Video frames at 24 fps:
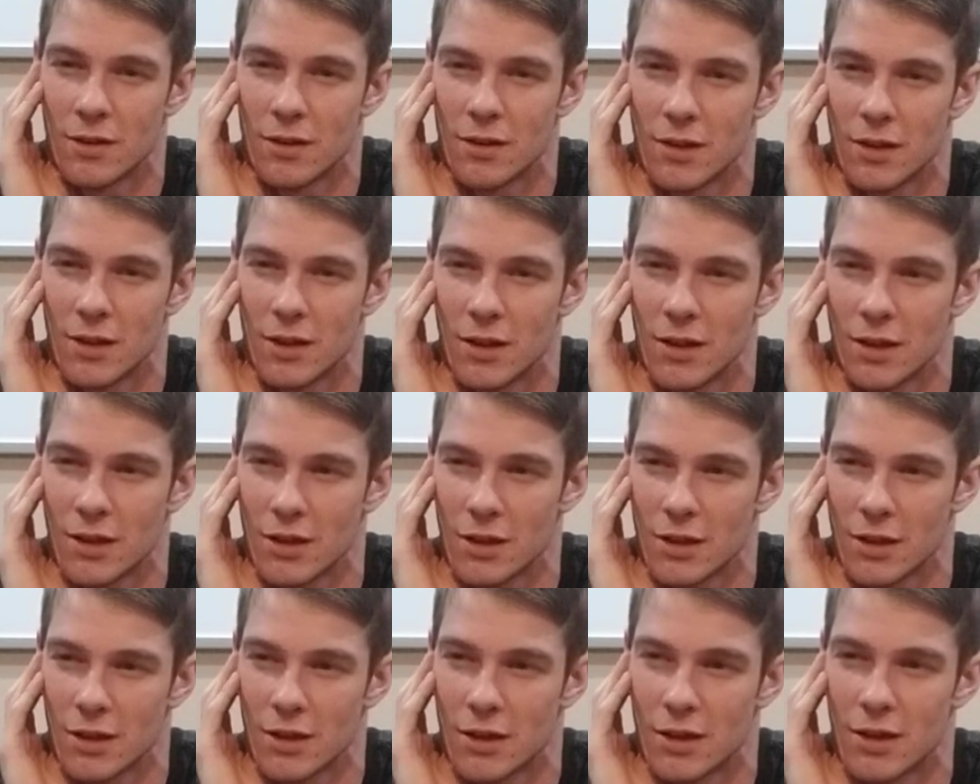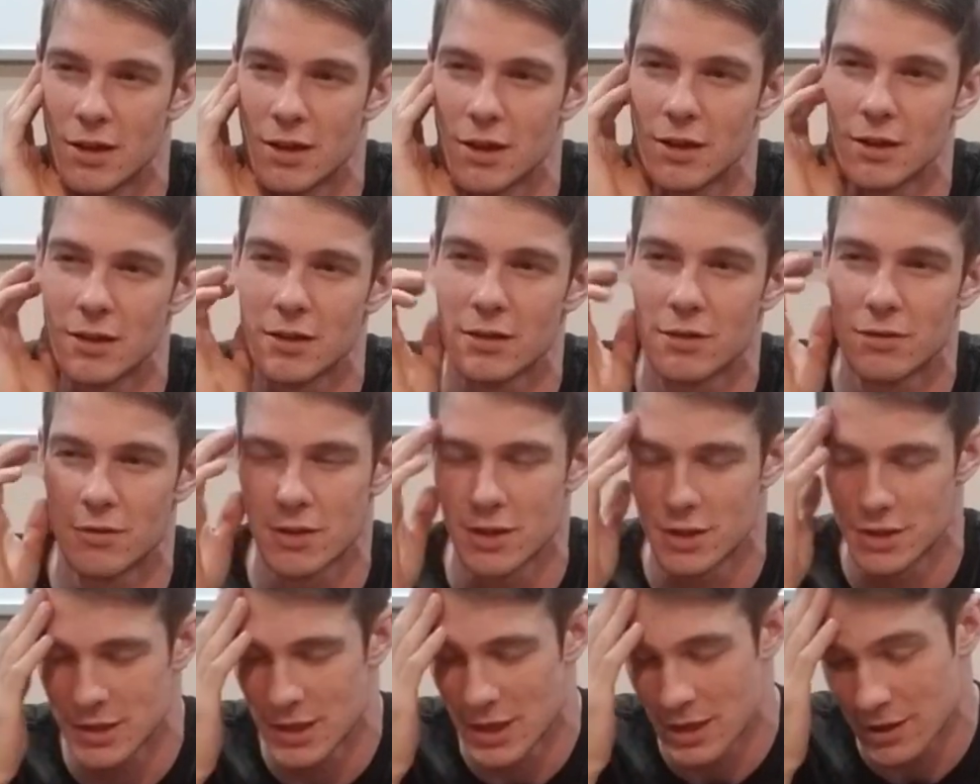in a
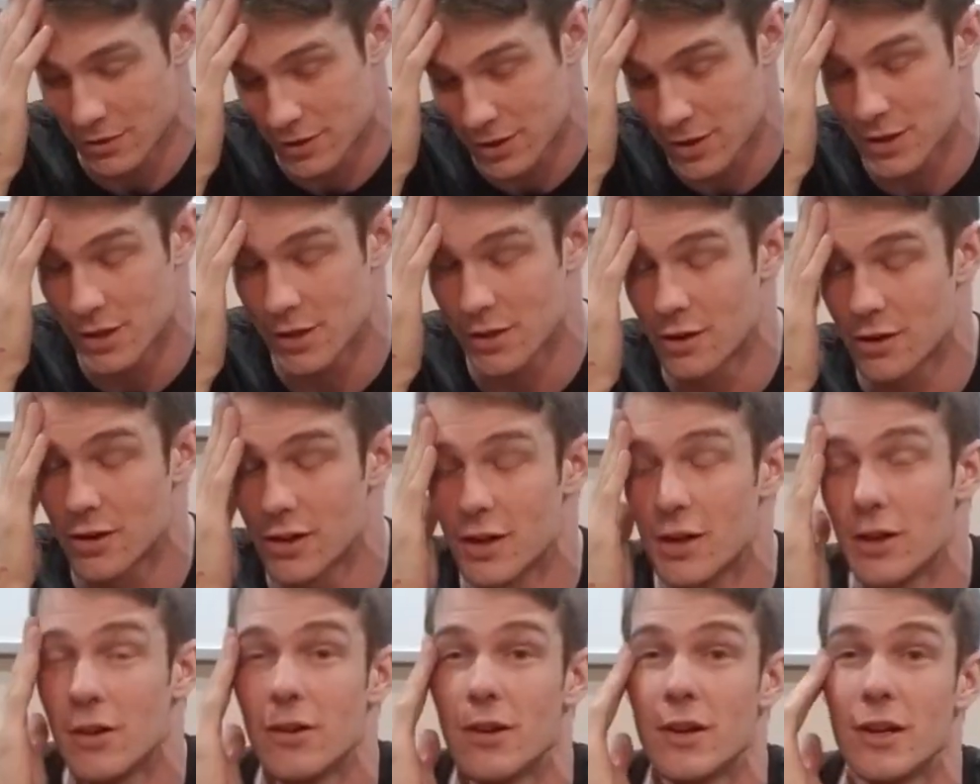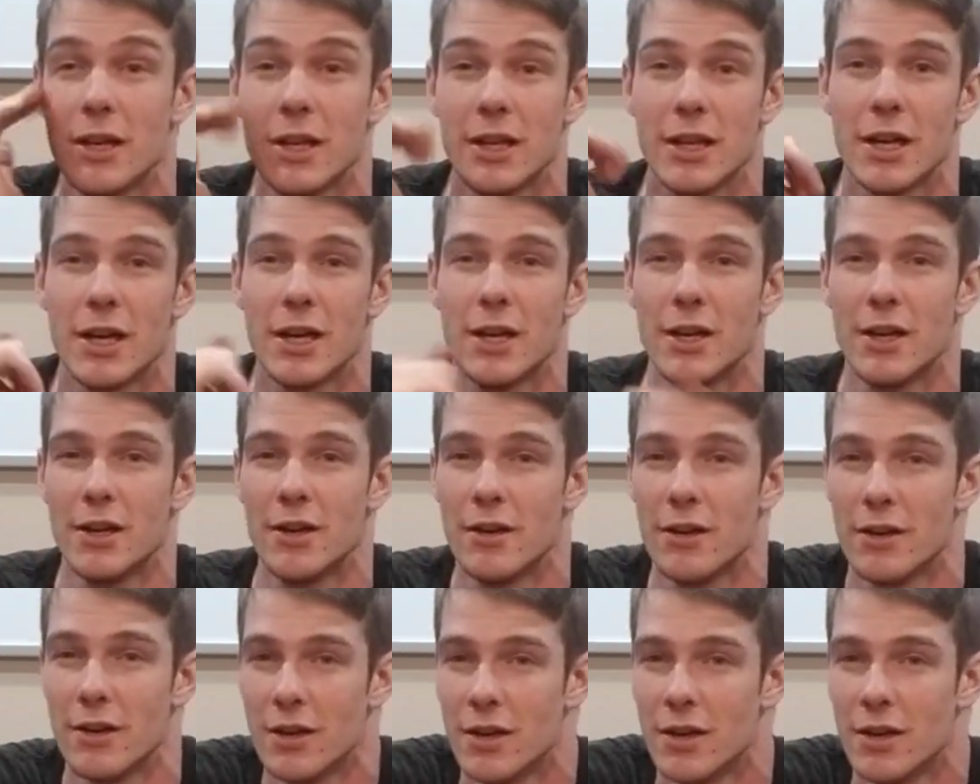grid down scenario, any kind of